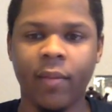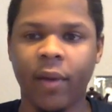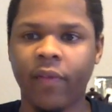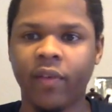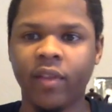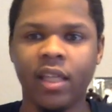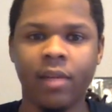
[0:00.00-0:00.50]

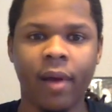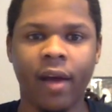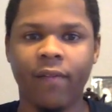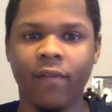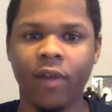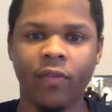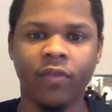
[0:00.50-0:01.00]
Every team have
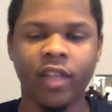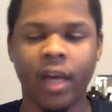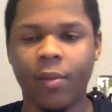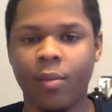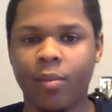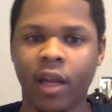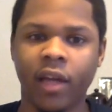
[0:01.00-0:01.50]
different type
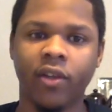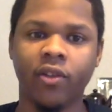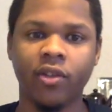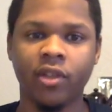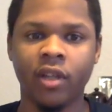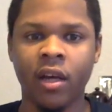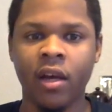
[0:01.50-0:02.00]
of players.